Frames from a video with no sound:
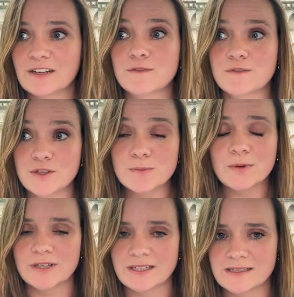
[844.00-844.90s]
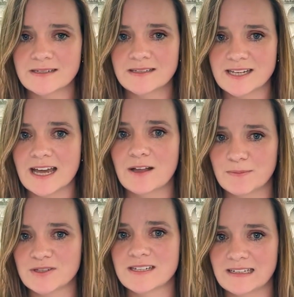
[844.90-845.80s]
of viewpoint to help
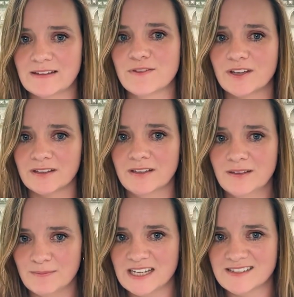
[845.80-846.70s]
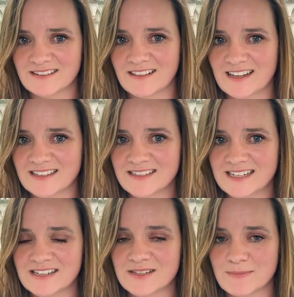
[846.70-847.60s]
us deliver best-in-class
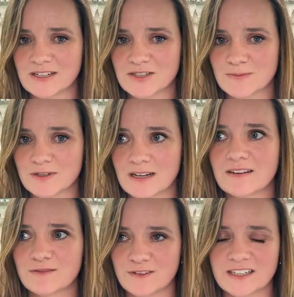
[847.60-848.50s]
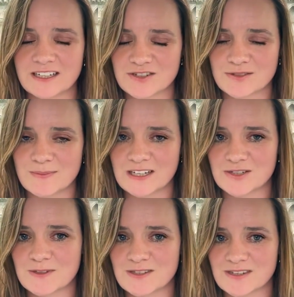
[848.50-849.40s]
data management and financial
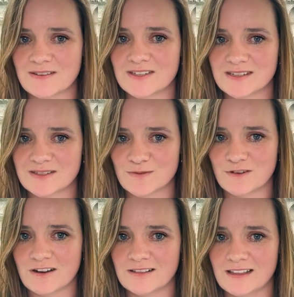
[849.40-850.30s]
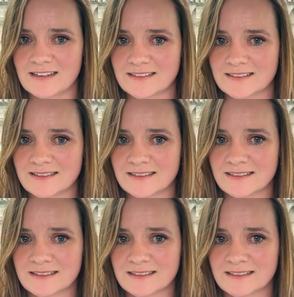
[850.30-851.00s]
management services for our clients.